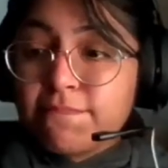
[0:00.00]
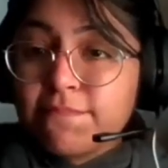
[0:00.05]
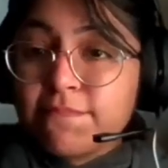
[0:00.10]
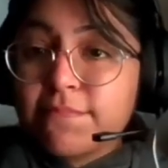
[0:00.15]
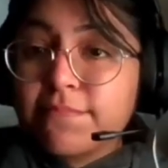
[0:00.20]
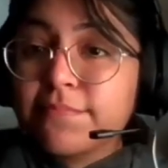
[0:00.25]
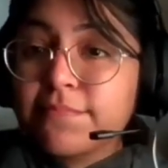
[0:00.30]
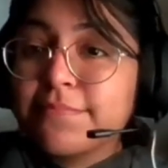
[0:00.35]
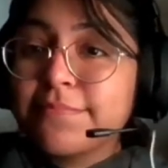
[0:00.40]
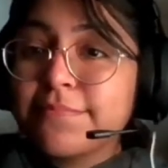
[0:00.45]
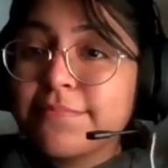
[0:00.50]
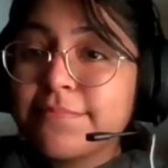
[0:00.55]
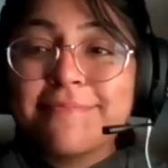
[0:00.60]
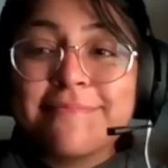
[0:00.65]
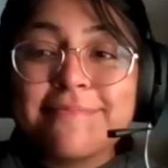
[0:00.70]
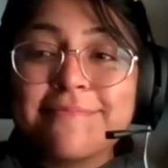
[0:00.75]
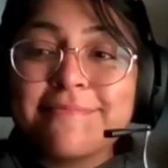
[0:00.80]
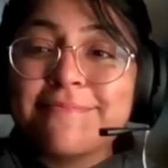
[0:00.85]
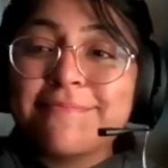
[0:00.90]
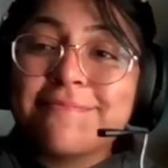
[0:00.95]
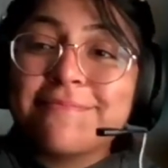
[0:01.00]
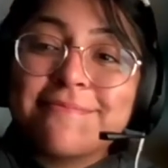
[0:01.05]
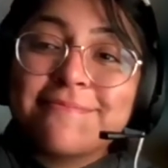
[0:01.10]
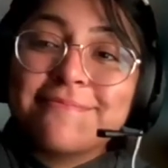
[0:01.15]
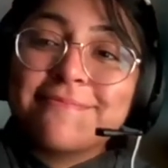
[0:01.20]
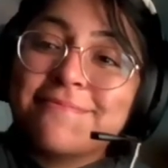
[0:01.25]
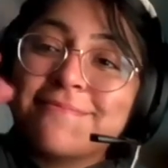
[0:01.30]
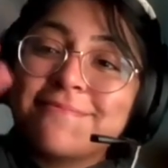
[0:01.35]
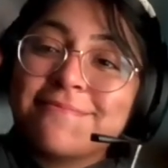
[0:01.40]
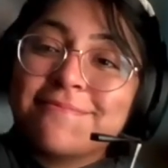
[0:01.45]

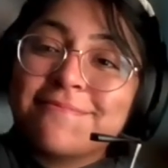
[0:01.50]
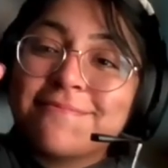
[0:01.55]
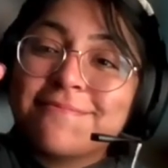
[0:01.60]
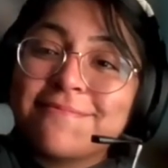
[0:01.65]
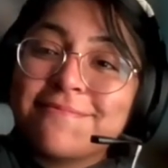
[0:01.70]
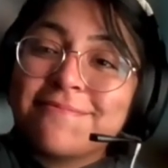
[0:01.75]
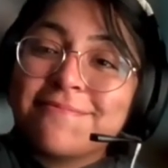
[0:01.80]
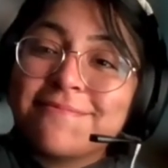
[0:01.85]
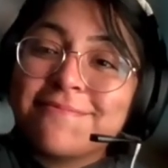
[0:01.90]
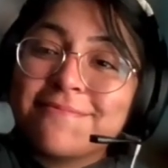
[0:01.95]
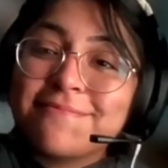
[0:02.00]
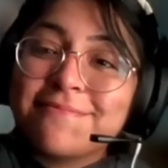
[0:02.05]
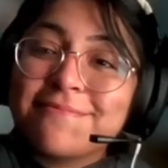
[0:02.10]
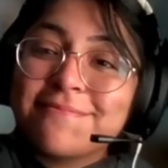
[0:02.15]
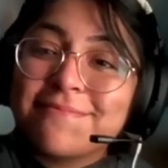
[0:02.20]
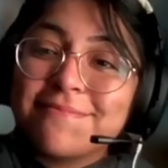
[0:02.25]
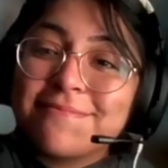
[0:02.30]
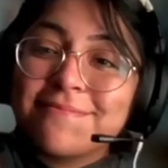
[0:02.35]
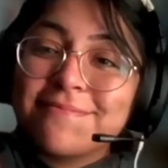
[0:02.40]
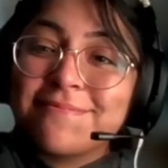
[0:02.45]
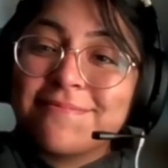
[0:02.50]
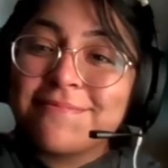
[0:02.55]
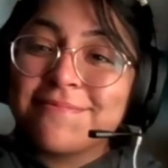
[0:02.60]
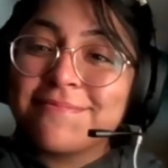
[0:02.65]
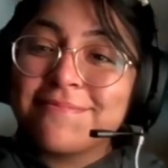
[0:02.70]
(not speaking)